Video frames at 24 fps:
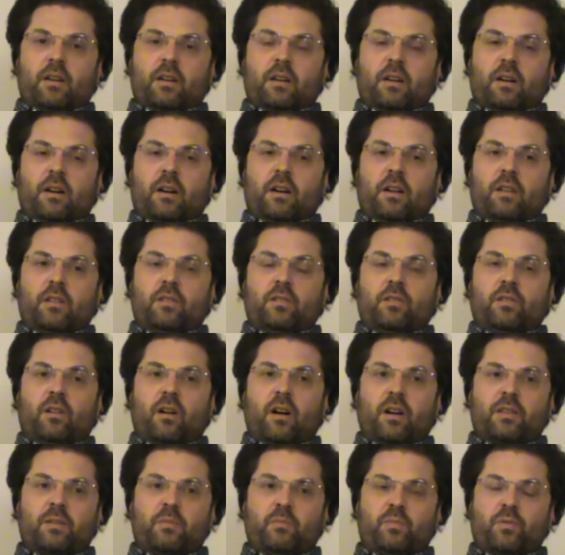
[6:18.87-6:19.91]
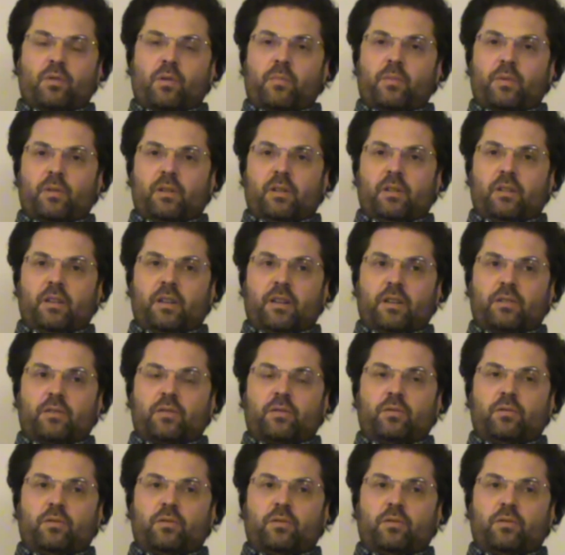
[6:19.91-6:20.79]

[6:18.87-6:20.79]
not properly linked